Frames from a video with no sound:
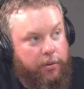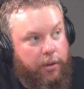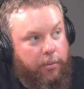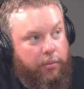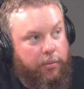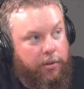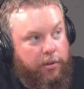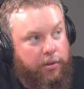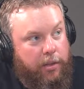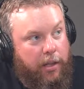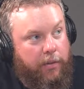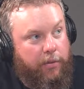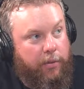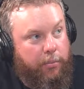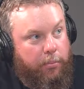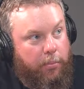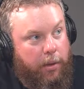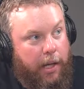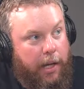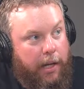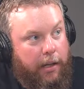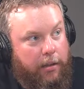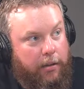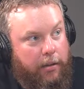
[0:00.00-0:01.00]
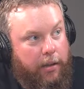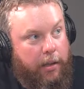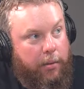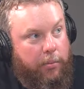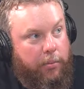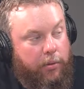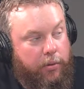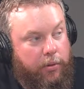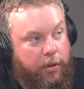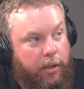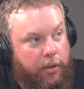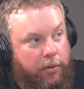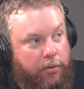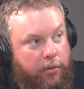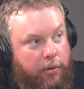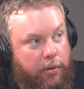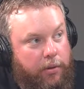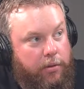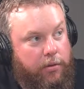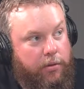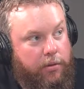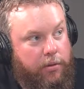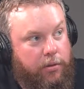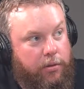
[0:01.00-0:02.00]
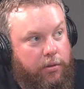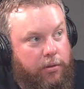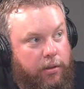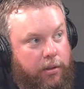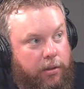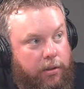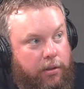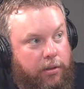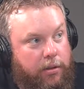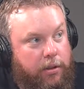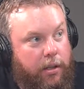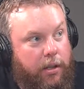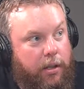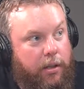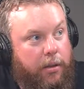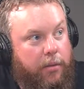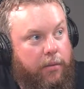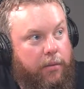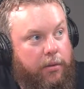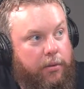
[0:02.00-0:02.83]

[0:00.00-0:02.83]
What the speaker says: Number 7? Black Label. Keith Richards used to drink the shit out of